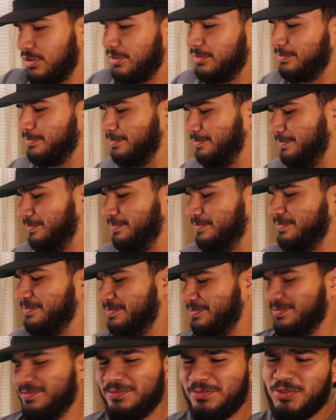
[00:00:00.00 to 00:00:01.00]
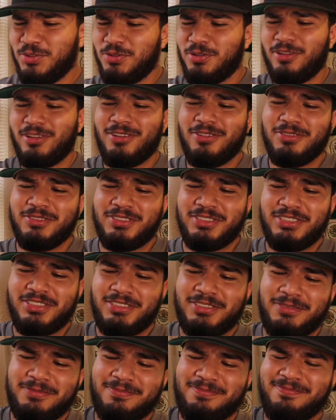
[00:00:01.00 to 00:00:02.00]
in. You close
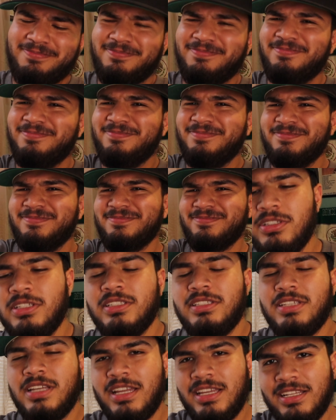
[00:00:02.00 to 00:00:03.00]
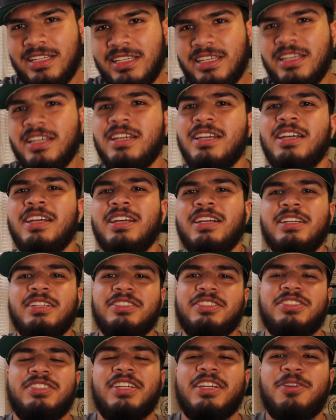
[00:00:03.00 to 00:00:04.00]
this a little tightly.
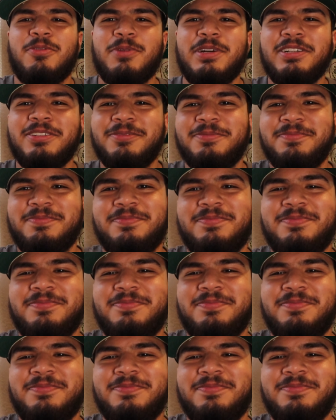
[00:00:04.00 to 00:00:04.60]
Shake well.